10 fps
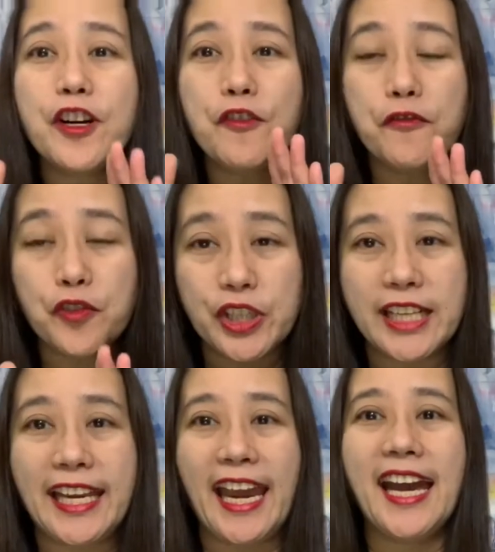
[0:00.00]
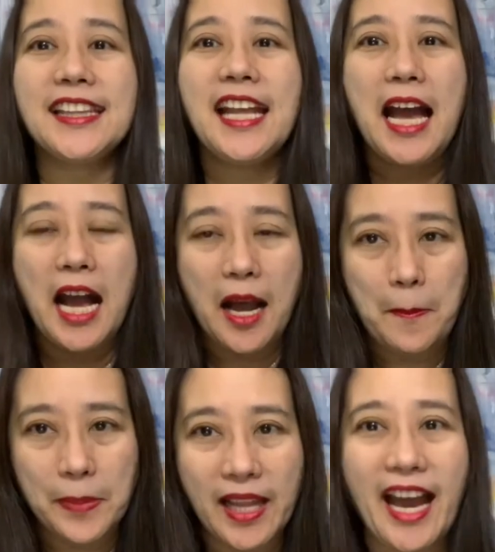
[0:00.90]
forget
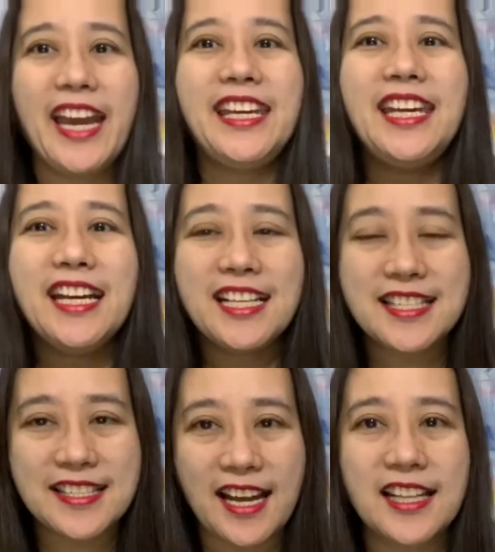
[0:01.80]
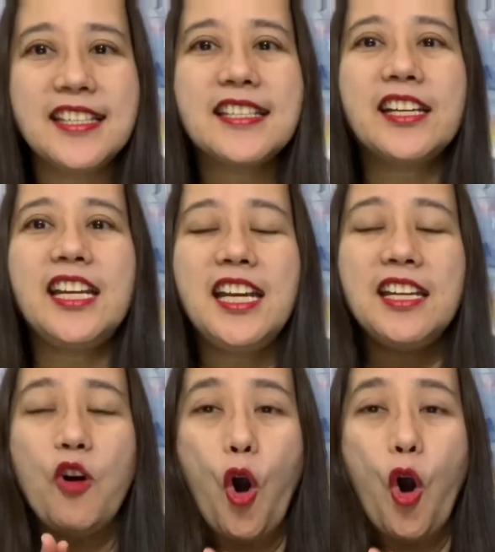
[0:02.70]
applying sunscreen